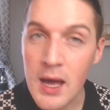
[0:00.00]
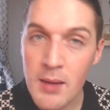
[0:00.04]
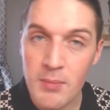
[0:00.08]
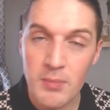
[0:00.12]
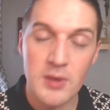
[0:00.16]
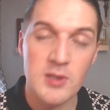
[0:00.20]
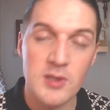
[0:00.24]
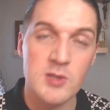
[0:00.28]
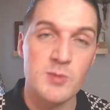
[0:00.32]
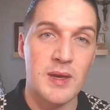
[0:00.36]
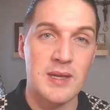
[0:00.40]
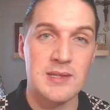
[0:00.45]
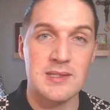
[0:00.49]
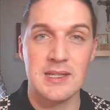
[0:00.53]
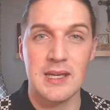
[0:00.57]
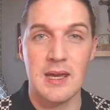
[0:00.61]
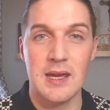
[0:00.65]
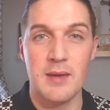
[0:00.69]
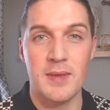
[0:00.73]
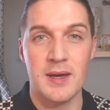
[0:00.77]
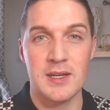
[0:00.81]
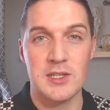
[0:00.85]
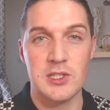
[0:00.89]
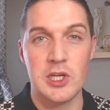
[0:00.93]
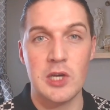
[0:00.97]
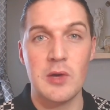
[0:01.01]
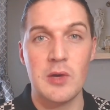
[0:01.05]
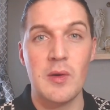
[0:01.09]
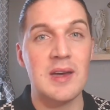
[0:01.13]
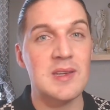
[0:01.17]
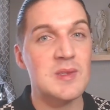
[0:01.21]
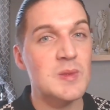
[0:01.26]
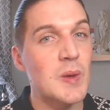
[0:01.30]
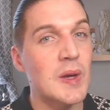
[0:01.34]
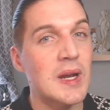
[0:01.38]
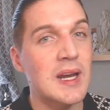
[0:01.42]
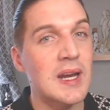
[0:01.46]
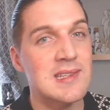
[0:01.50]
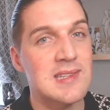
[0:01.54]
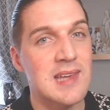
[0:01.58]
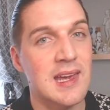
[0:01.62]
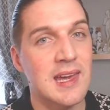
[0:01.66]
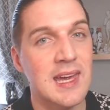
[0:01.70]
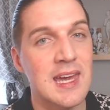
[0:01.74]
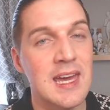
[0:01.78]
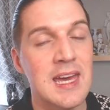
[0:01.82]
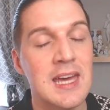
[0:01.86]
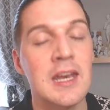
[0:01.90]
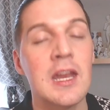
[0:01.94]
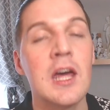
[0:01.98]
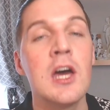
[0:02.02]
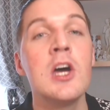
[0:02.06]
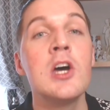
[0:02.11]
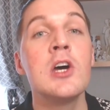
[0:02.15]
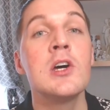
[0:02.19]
utmost best to get back to you as quick as I can.